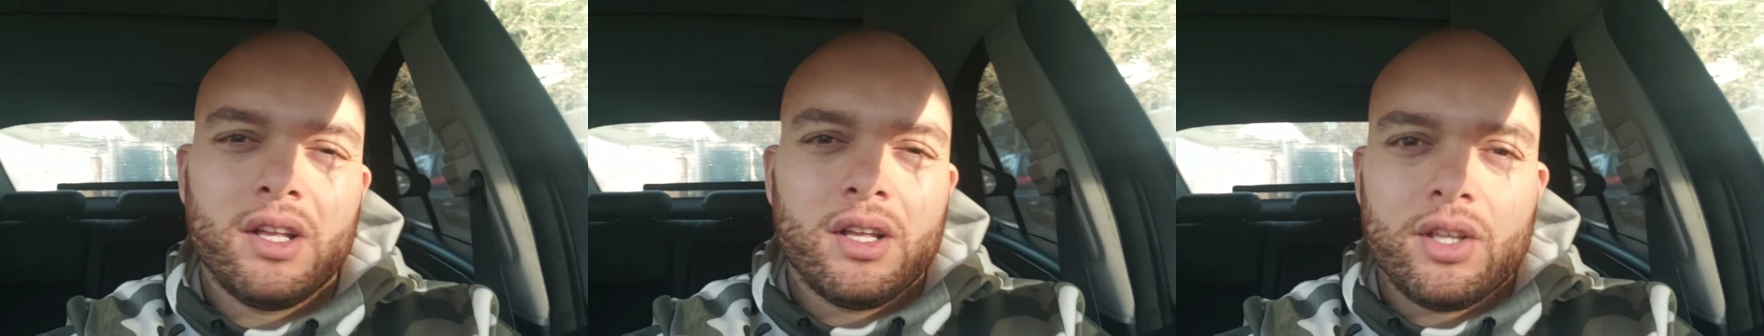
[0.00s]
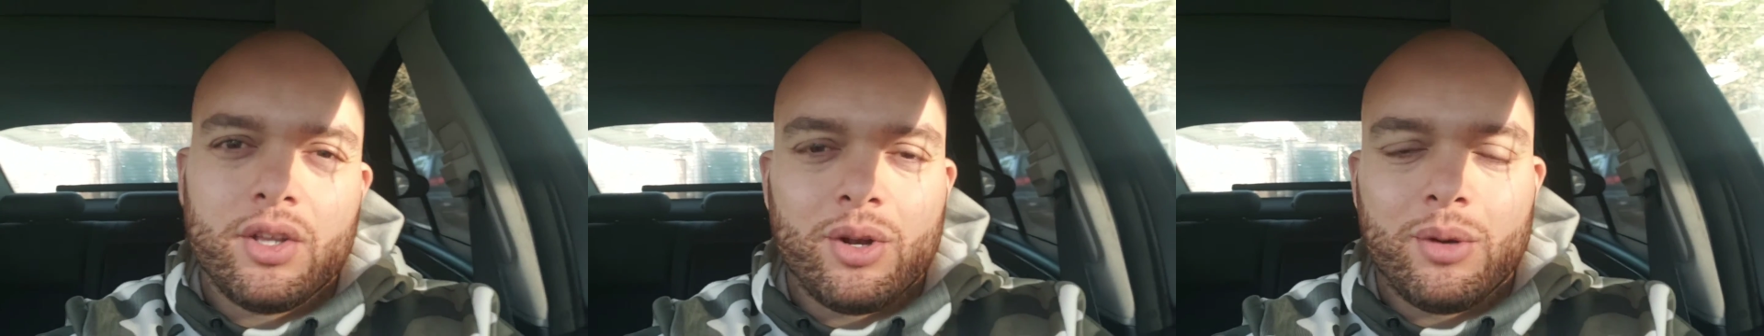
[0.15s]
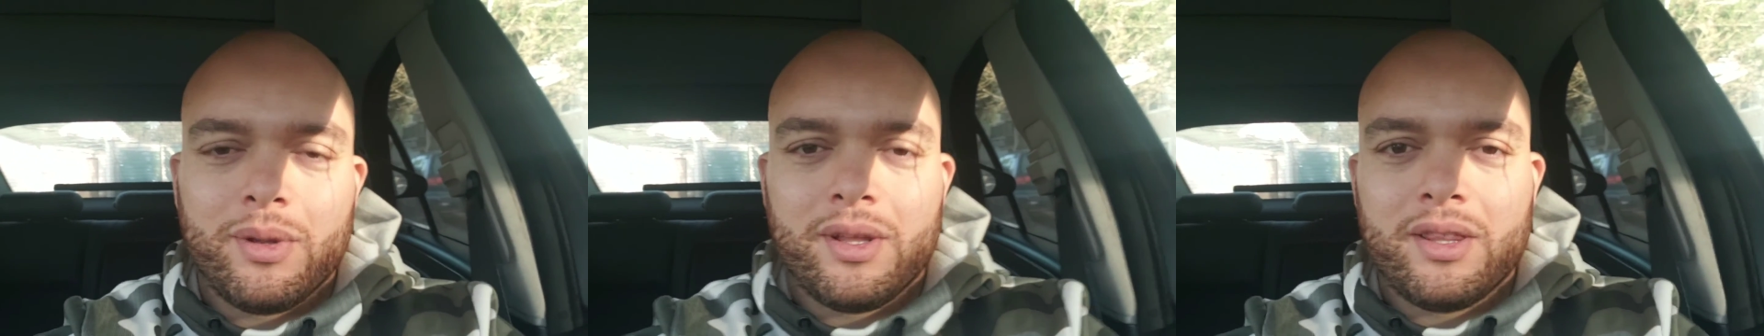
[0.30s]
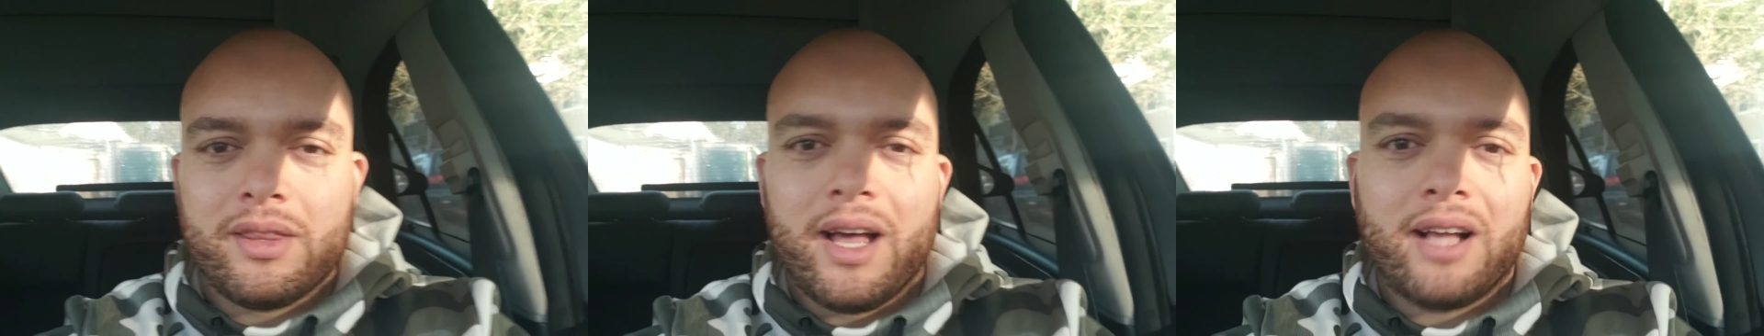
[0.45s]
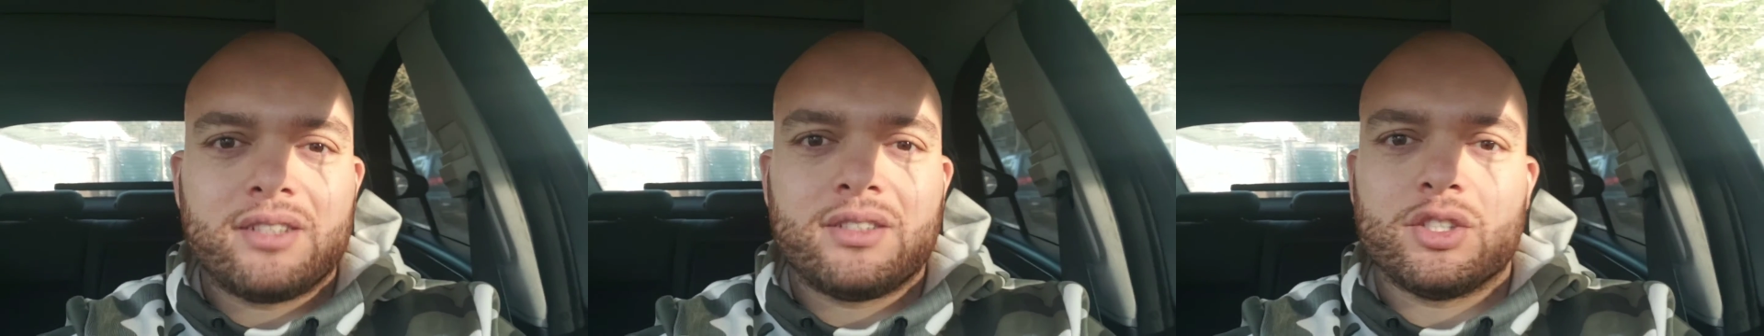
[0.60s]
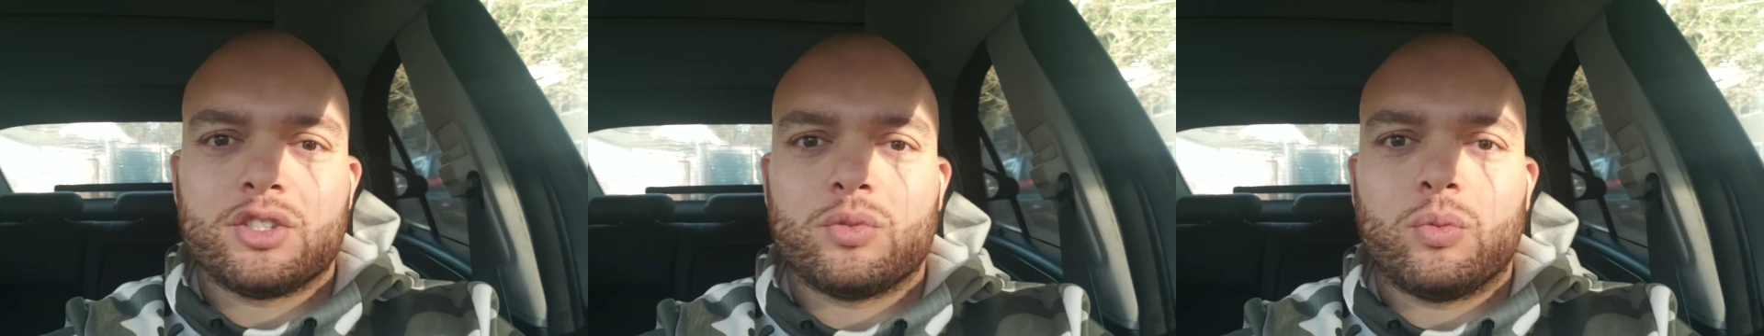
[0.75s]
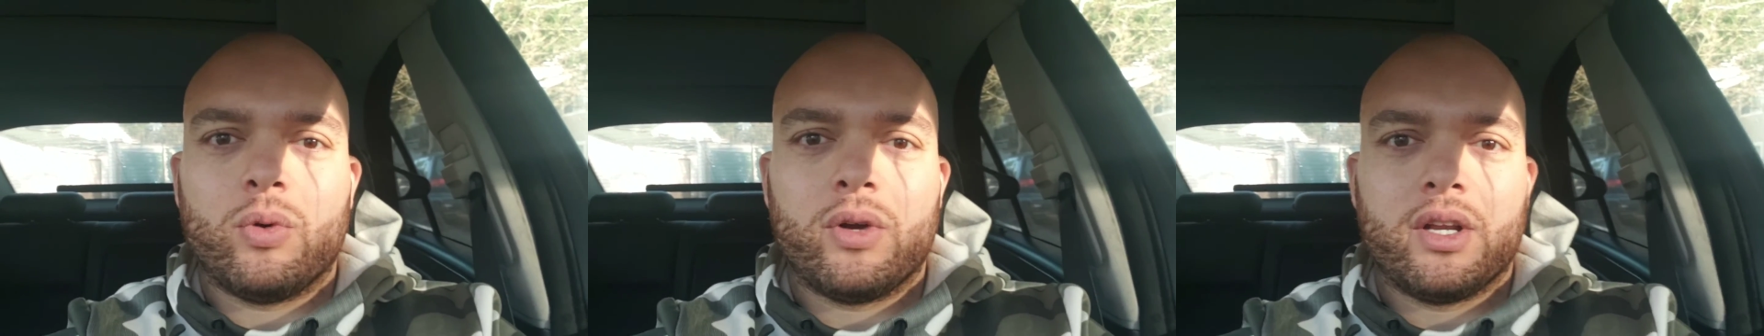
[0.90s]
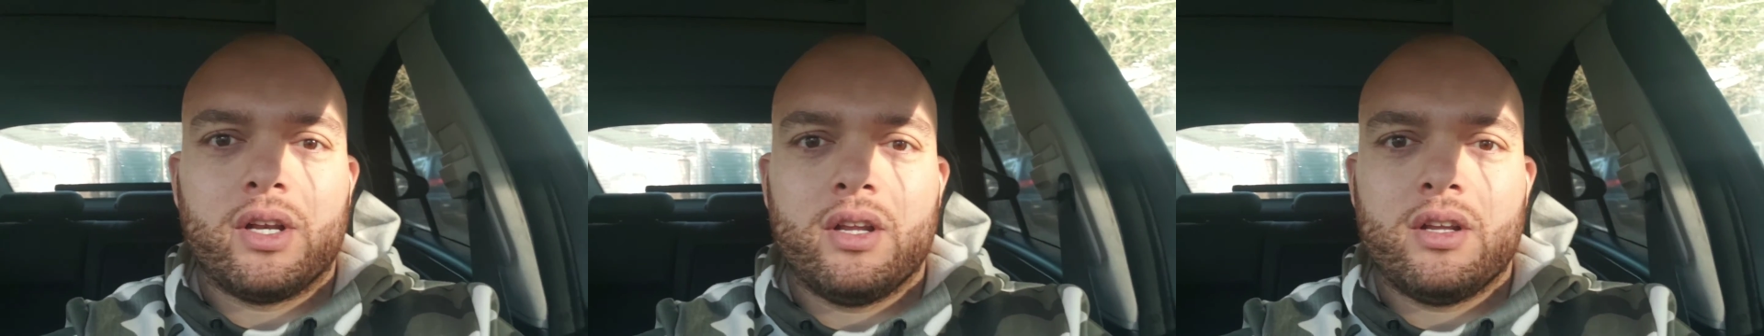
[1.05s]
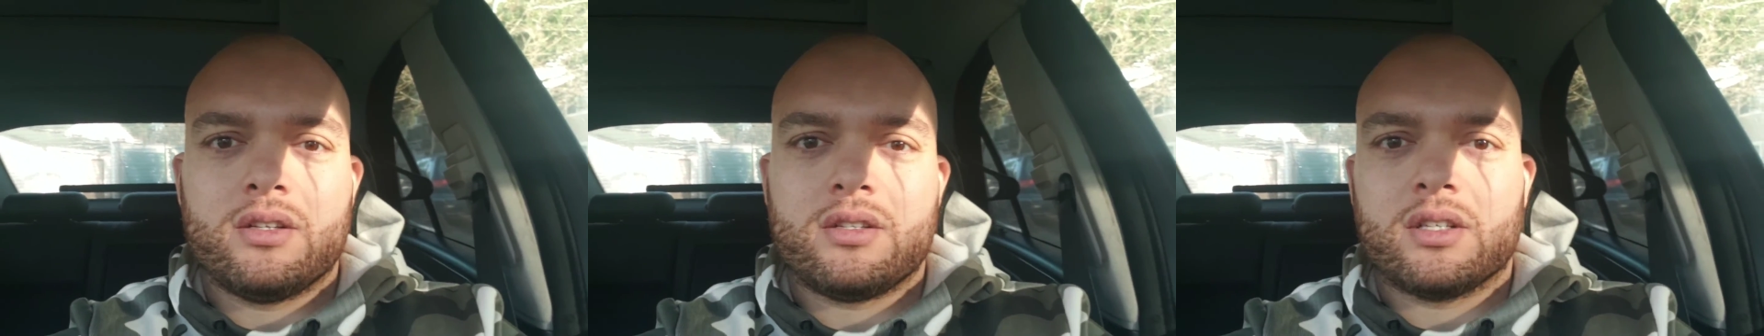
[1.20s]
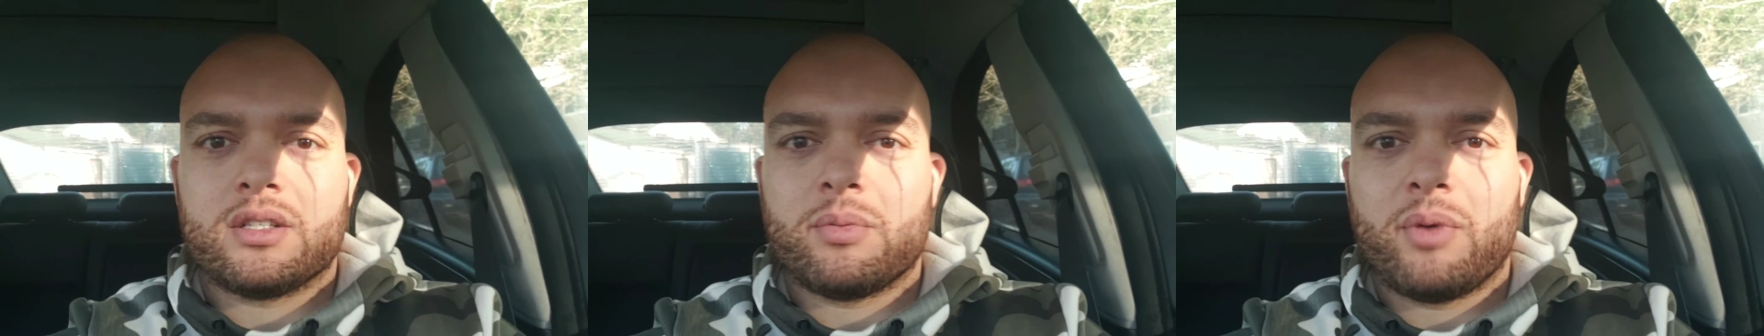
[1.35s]
you know what I mean? That's just what it
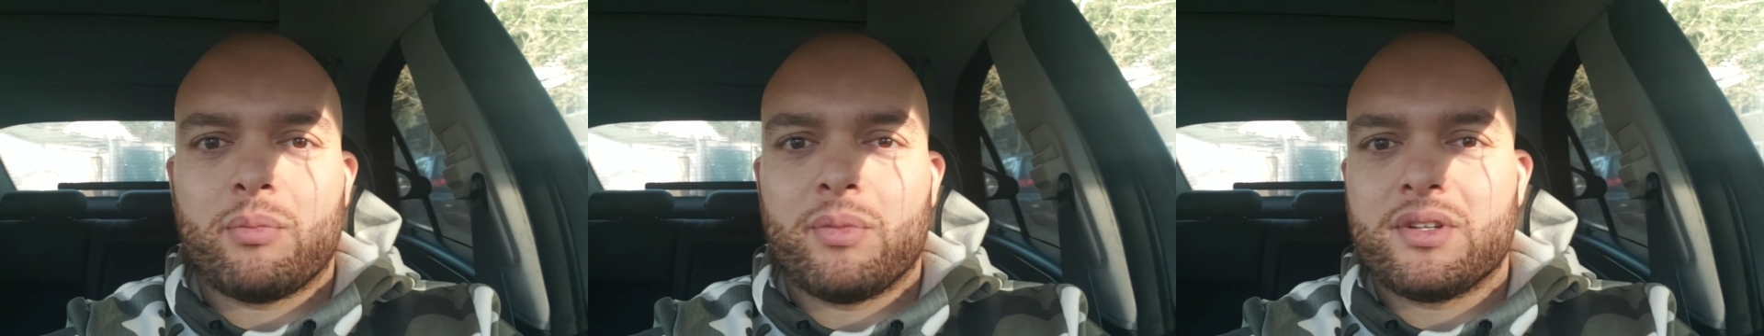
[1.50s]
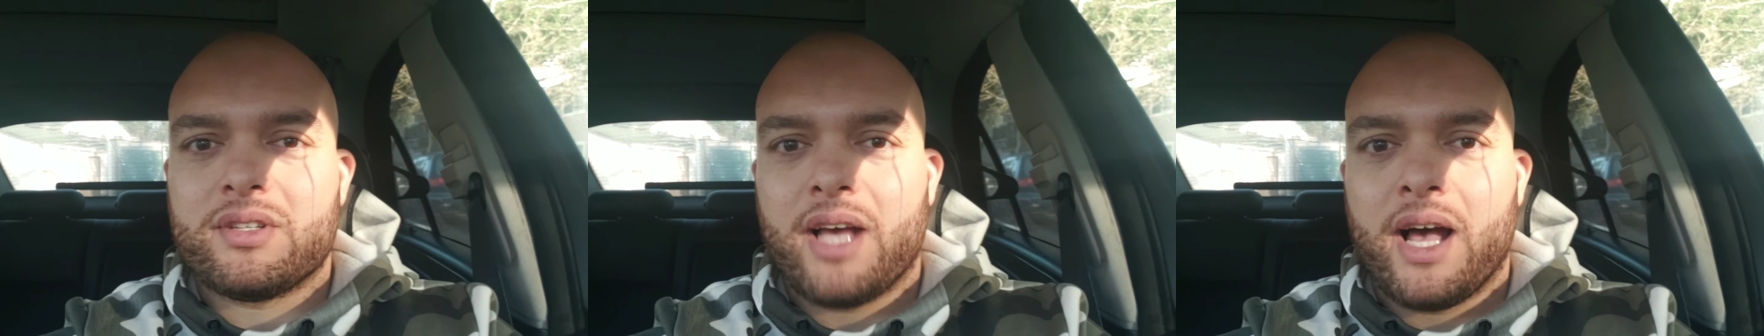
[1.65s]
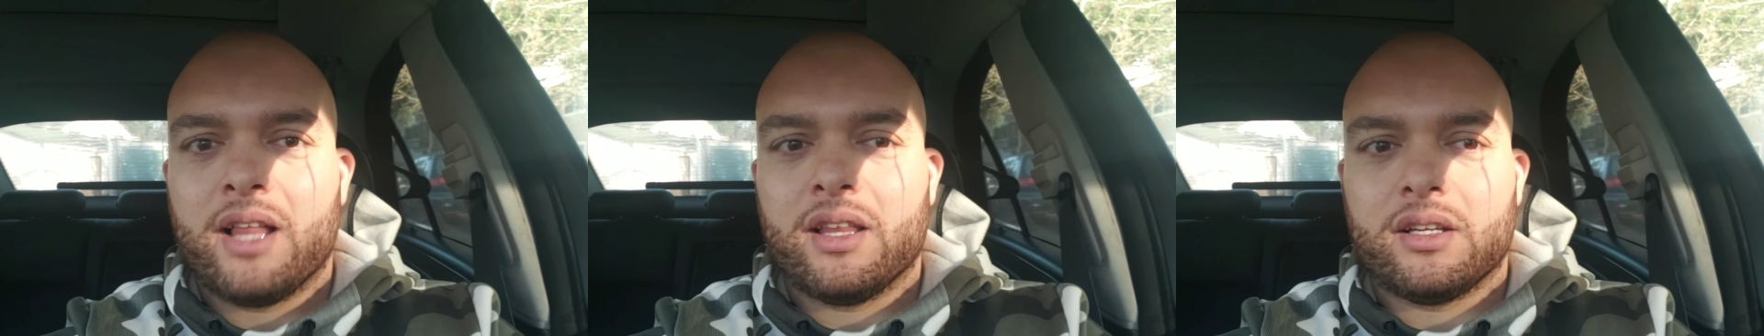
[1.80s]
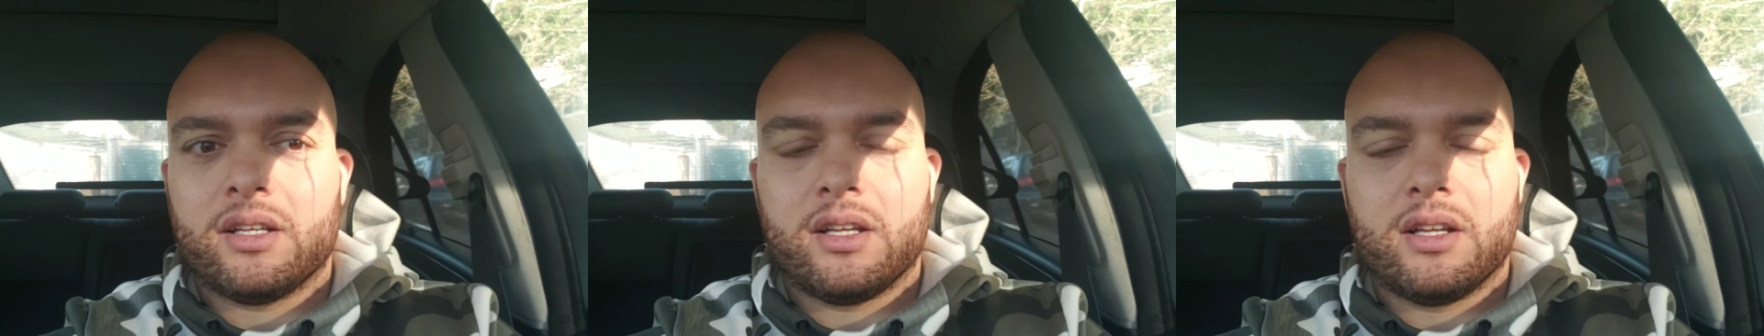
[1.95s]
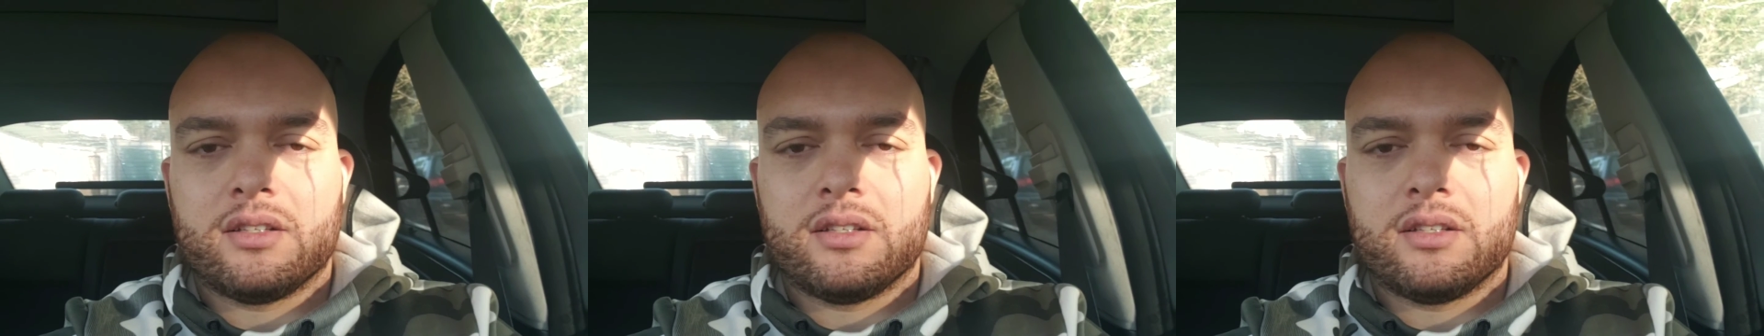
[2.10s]
is. That's my mentality.